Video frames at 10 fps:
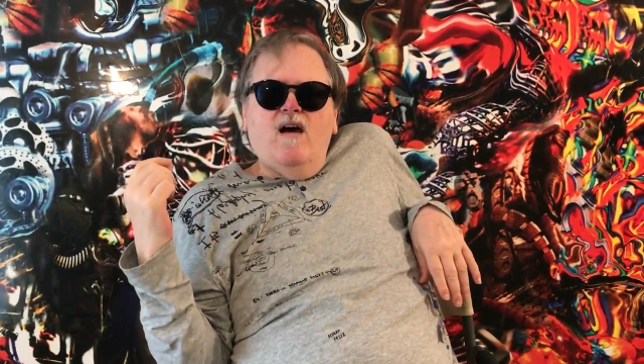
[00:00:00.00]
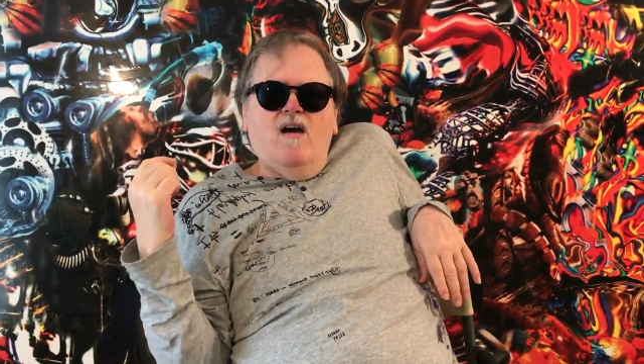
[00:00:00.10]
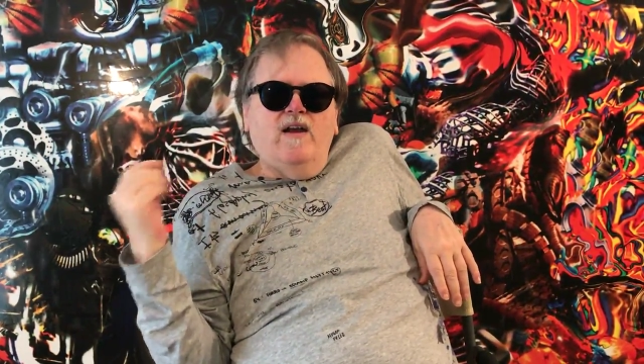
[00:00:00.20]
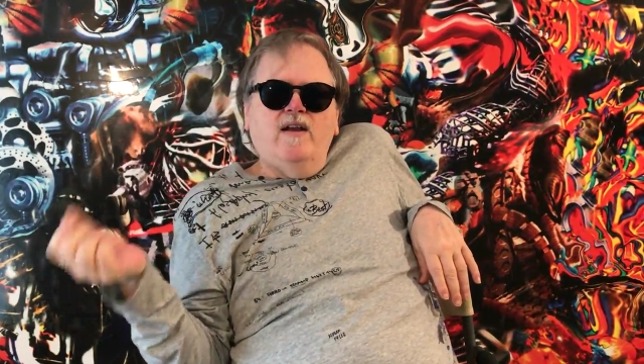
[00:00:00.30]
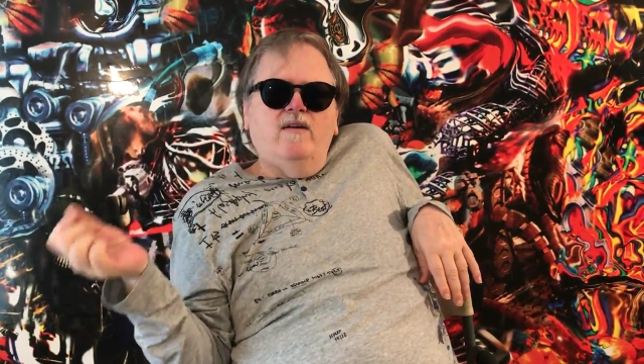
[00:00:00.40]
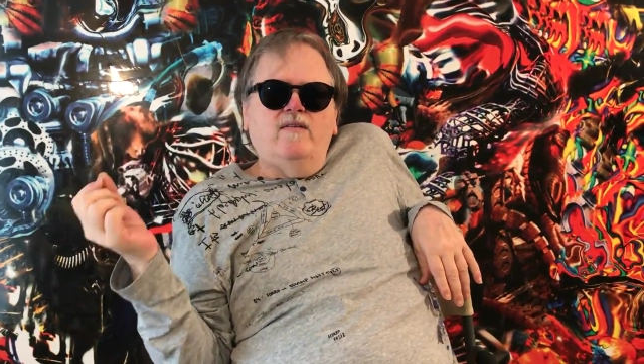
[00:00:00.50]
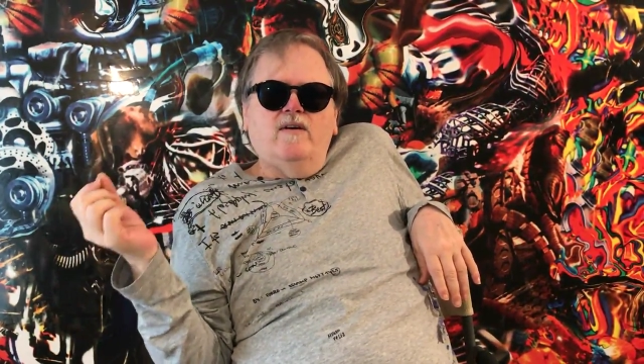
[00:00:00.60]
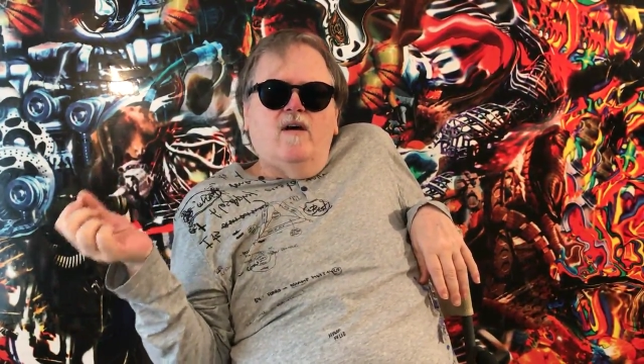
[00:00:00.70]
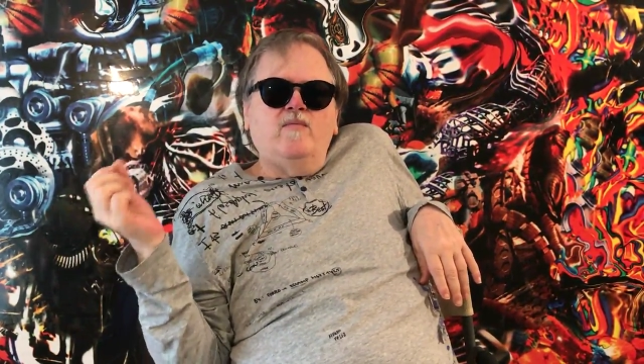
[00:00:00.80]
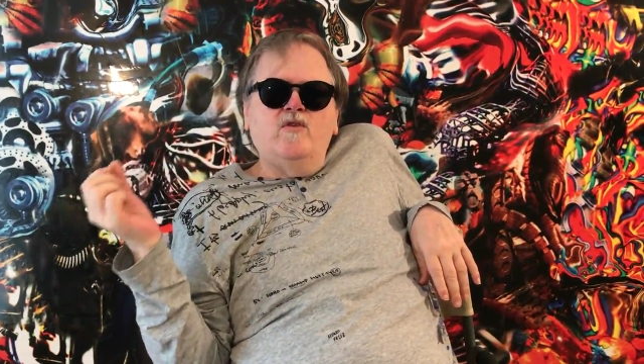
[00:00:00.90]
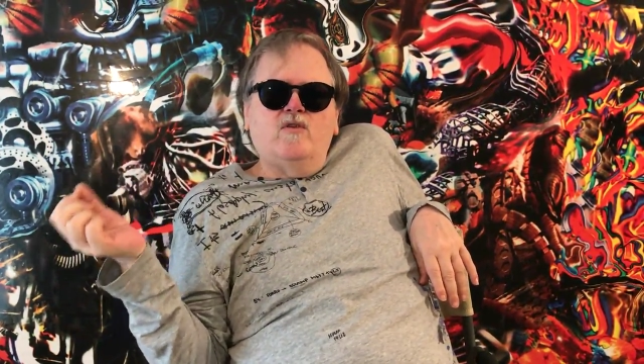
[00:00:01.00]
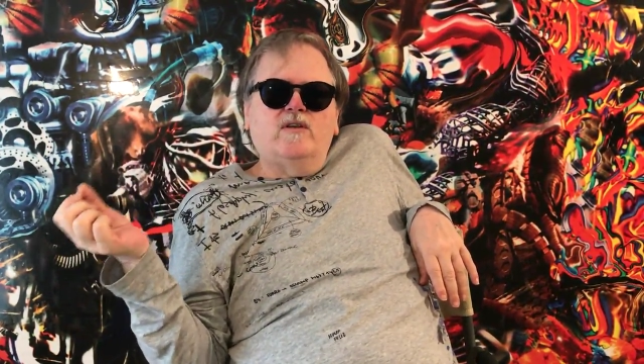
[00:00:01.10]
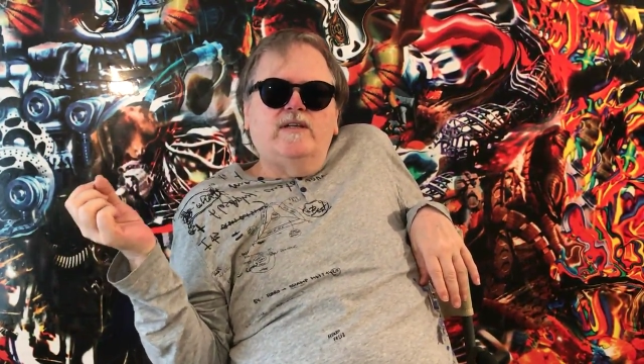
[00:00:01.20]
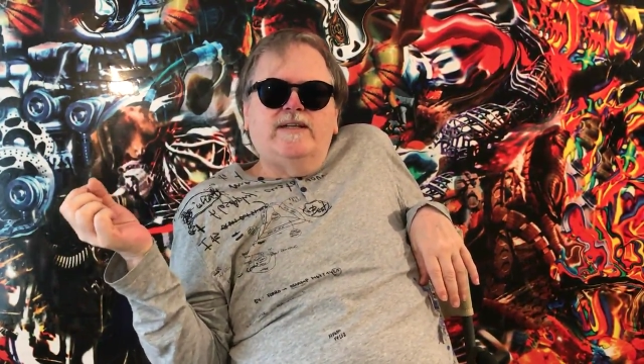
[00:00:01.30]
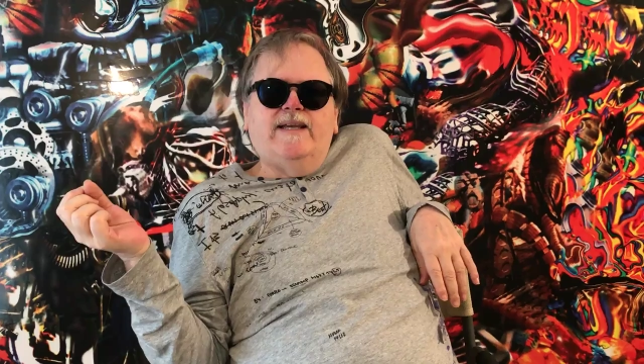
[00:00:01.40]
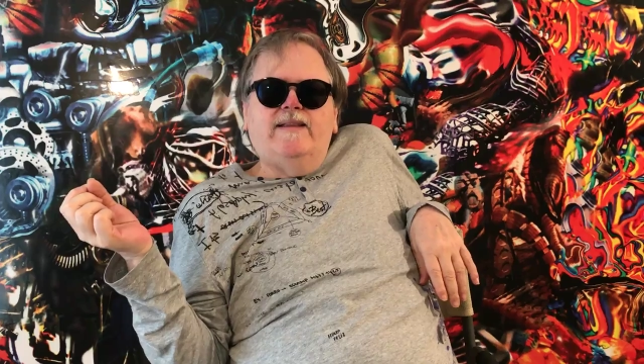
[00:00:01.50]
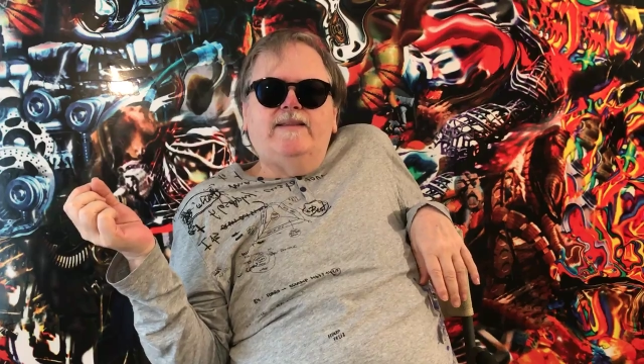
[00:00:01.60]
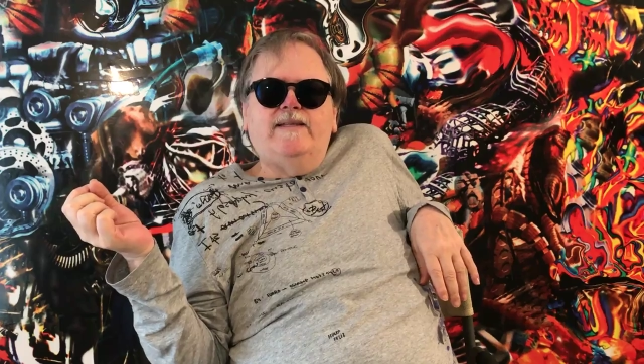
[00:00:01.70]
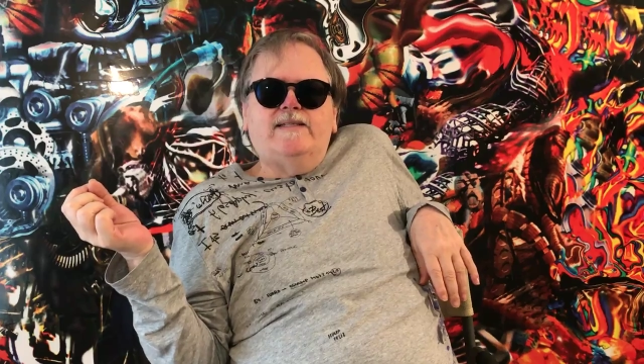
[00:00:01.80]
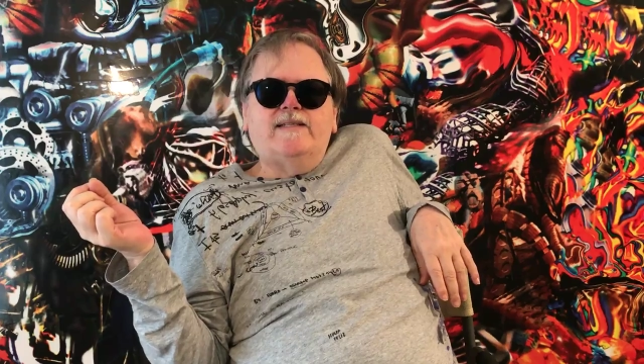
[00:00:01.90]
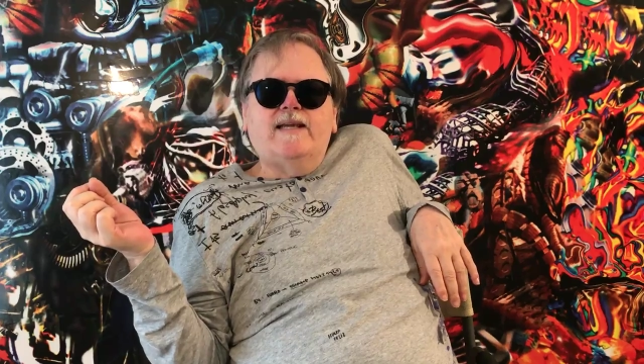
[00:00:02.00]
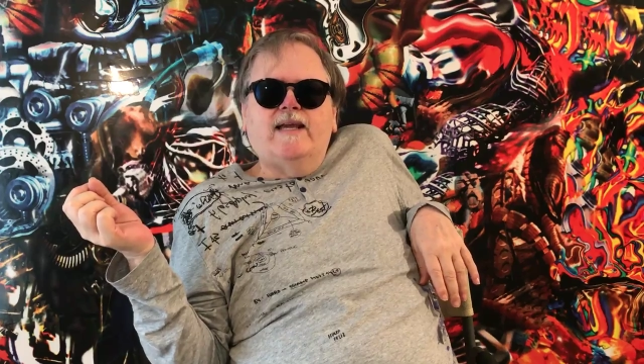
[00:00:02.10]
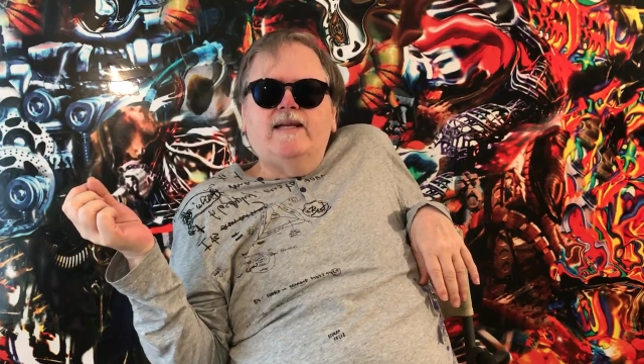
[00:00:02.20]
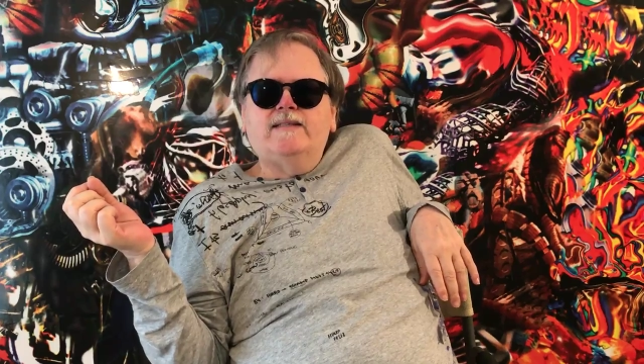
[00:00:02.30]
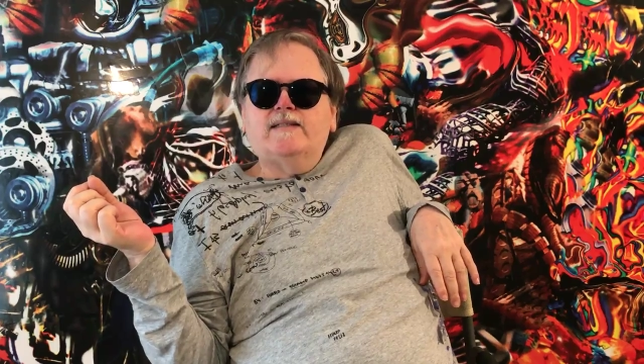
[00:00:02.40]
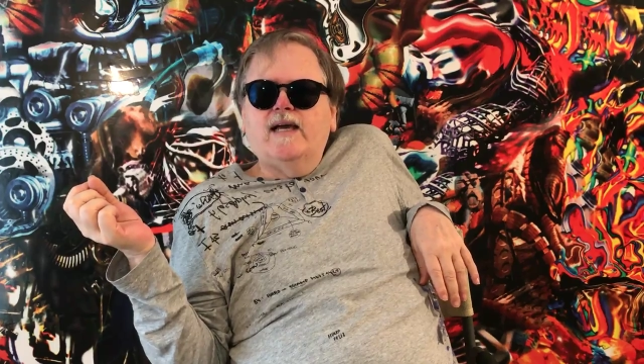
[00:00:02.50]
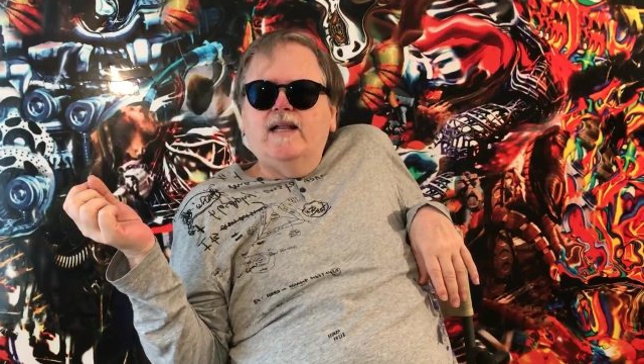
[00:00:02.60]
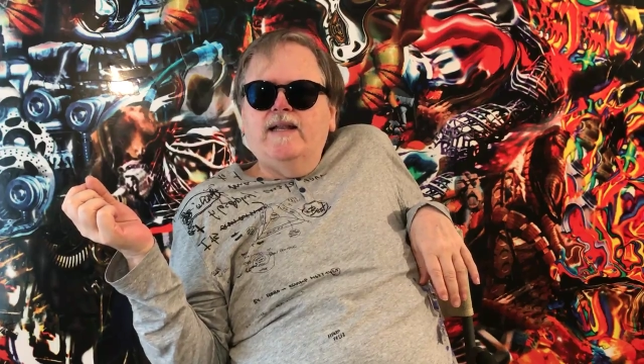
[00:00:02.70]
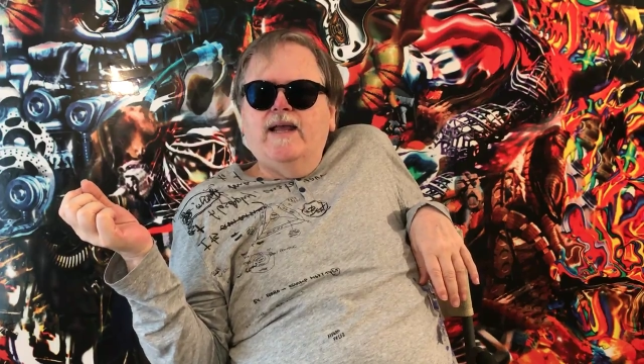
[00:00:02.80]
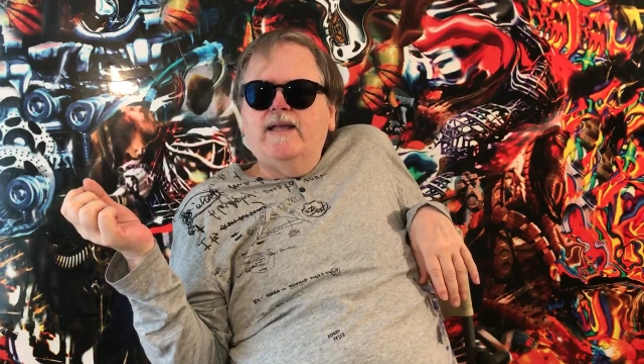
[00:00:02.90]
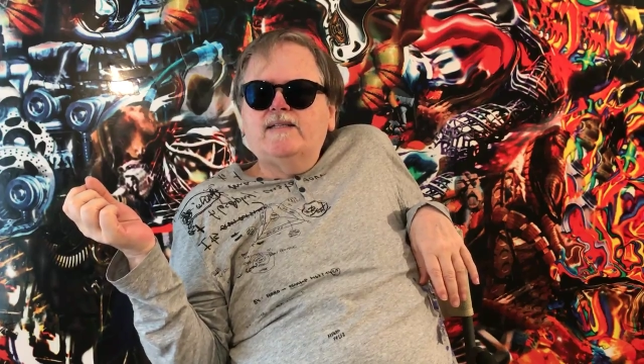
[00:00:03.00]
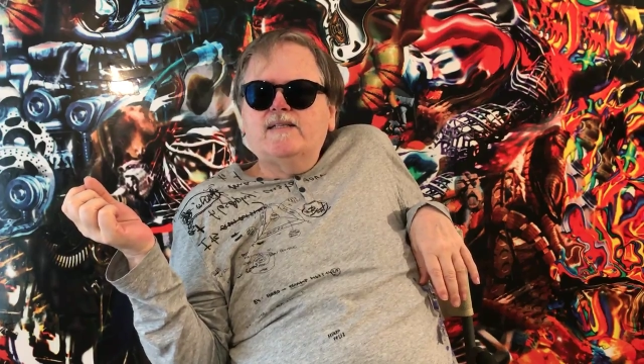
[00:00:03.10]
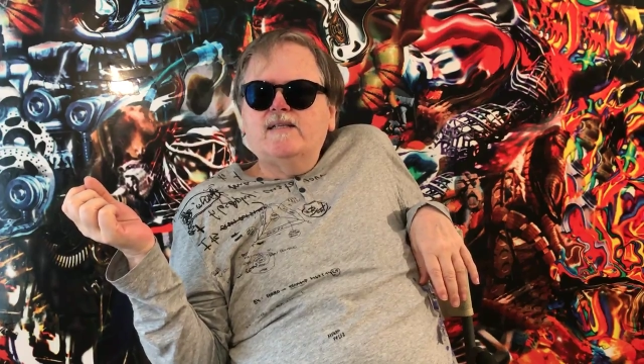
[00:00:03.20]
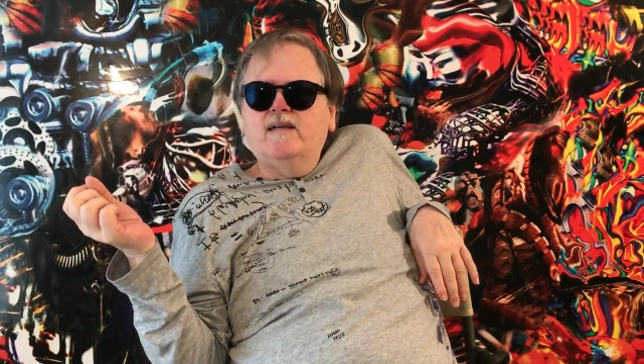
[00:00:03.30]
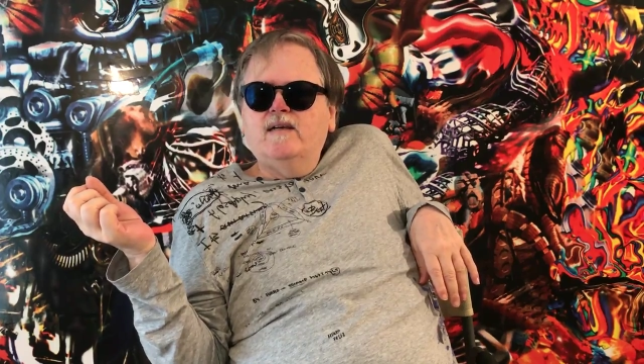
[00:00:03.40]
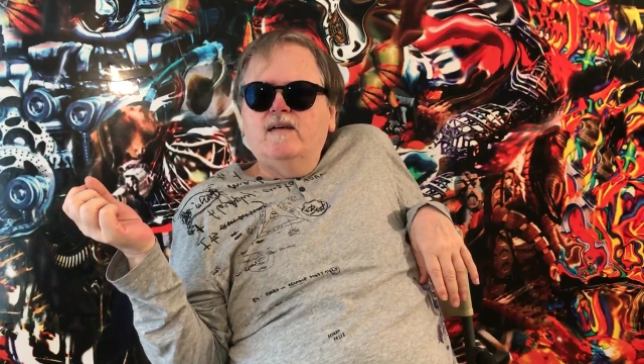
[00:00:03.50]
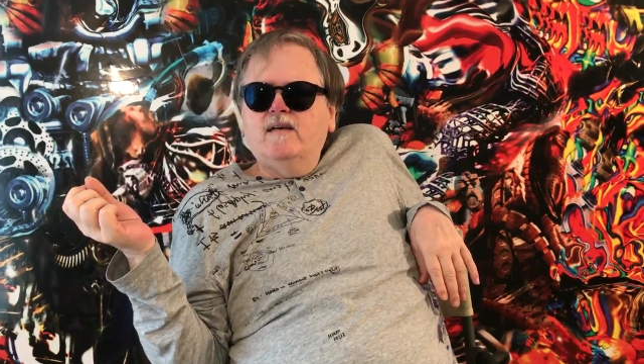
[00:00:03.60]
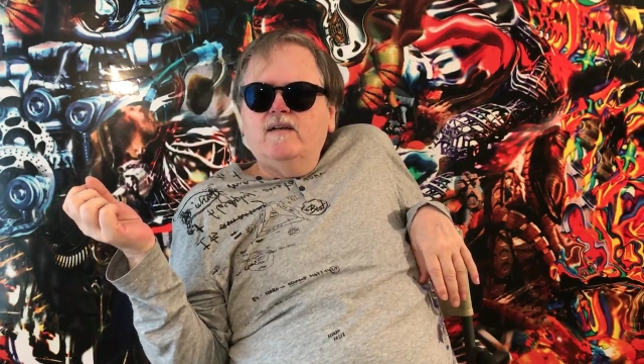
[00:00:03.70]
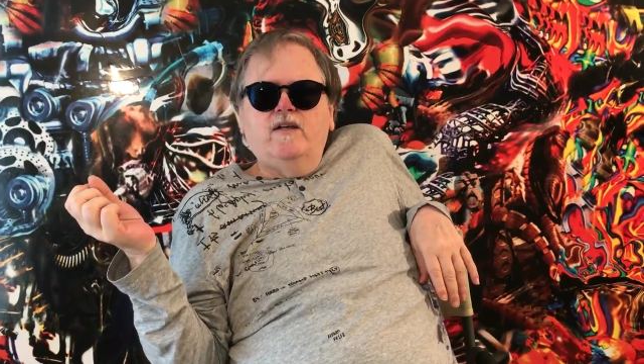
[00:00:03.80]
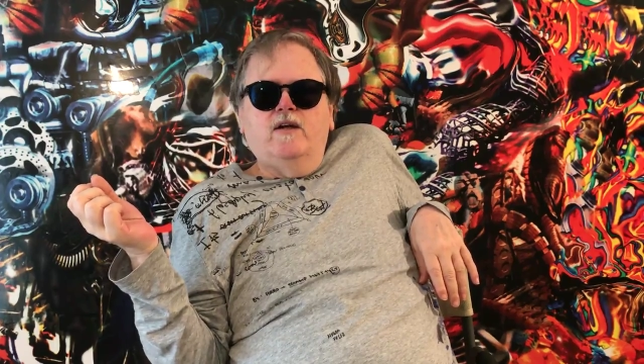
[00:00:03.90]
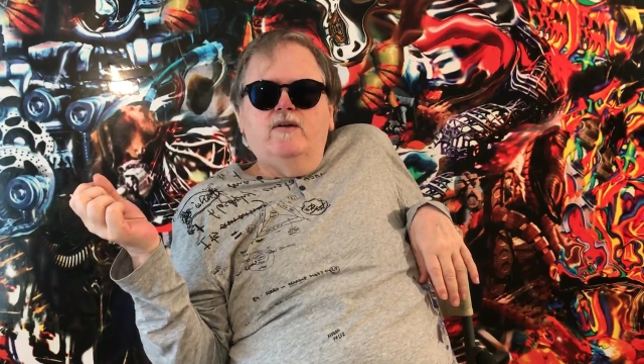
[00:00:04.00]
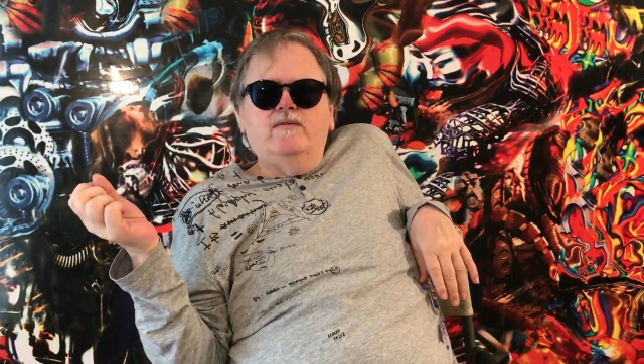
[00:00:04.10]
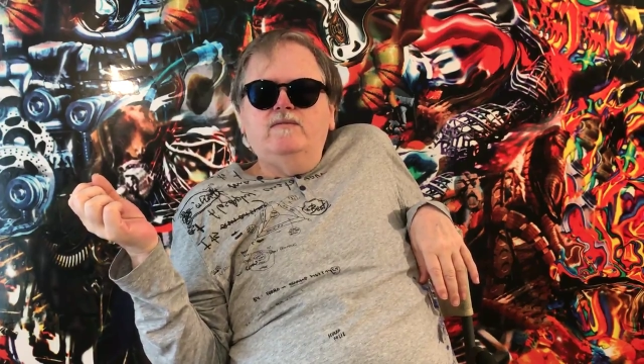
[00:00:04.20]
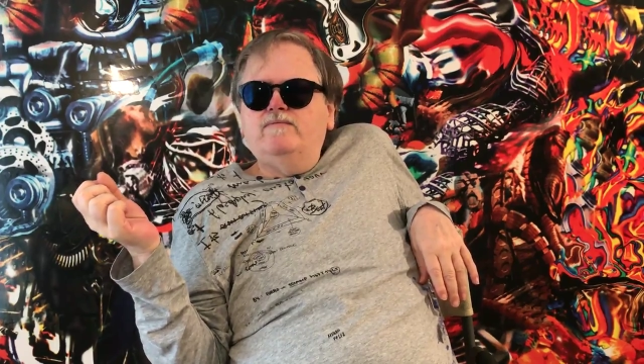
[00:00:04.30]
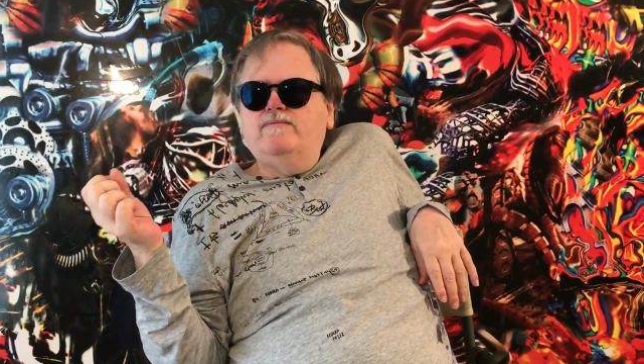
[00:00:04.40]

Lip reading: I know that I'm not going to get these things unless, you know,